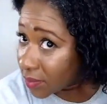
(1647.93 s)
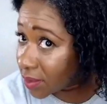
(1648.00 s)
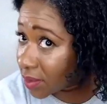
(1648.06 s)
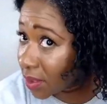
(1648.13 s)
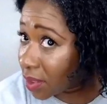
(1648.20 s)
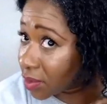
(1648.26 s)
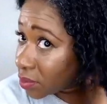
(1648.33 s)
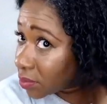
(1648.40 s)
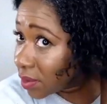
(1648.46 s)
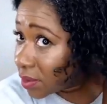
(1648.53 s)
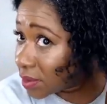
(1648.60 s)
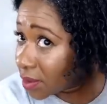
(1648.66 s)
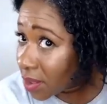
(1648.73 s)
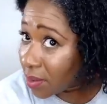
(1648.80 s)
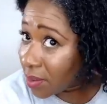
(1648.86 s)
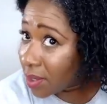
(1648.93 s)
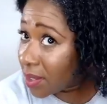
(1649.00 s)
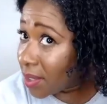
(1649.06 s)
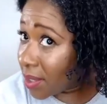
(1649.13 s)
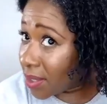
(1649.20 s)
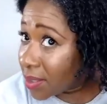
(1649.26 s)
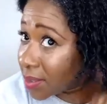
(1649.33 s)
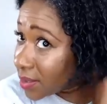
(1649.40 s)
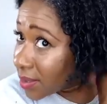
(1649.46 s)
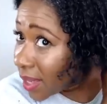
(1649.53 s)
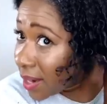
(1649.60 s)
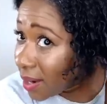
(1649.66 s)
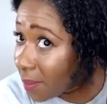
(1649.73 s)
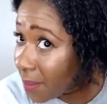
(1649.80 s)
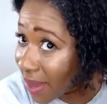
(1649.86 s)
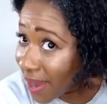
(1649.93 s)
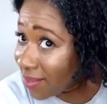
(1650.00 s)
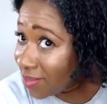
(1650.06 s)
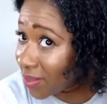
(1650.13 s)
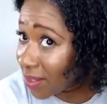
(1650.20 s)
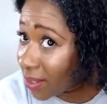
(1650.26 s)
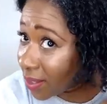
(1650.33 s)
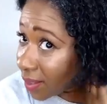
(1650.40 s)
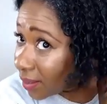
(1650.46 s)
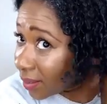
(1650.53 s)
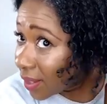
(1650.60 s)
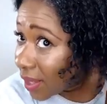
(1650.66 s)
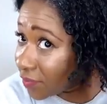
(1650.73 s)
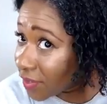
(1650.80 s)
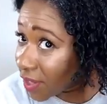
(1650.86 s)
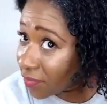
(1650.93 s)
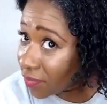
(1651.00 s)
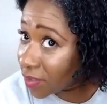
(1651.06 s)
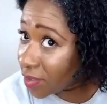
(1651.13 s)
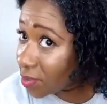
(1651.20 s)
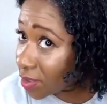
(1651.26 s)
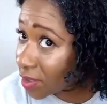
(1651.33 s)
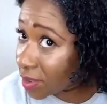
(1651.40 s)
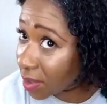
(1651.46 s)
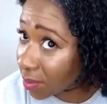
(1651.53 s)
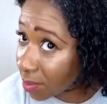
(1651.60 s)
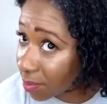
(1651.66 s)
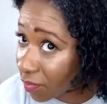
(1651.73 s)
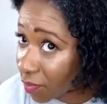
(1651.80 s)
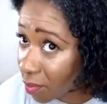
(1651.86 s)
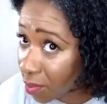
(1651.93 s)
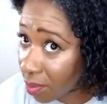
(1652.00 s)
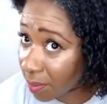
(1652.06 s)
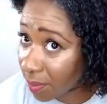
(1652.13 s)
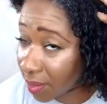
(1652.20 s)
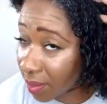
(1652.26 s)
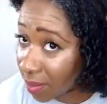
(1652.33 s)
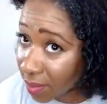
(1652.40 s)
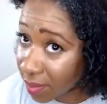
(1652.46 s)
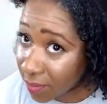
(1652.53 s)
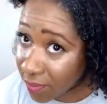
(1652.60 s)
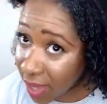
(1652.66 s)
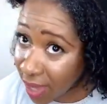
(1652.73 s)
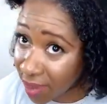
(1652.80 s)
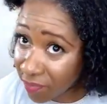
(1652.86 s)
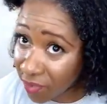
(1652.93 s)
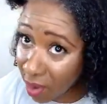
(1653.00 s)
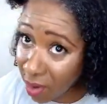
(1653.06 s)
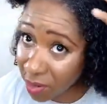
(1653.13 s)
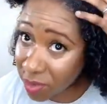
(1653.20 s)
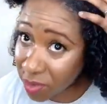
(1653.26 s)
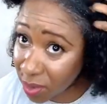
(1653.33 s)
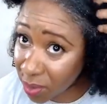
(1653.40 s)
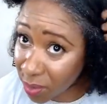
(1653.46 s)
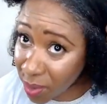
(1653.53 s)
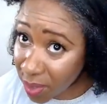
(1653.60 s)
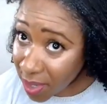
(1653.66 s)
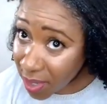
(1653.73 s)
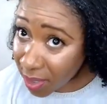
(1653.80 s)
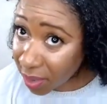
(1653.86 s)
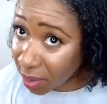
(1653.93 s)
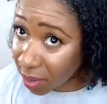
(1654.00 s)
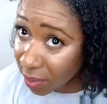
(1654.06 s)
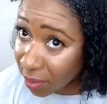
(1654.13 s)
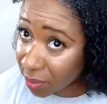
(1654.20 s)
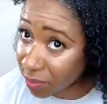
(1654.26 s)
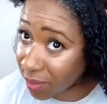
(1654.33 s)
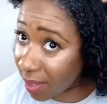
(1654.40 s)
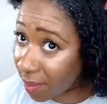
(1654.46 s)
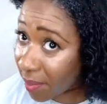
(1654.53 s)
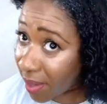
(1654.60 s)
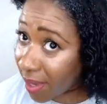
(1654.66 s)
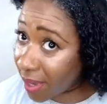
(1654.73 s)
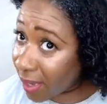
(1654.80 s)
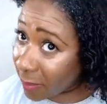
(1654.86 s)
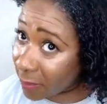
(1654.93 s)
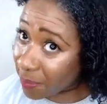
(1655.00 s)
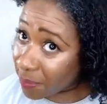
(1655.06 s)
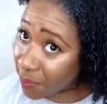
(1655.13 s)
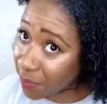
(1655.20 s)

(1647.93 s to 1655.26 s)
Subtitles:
It's a luxury. So it's not a bad thing. I've definitely used a steamer before, but I've also learned that by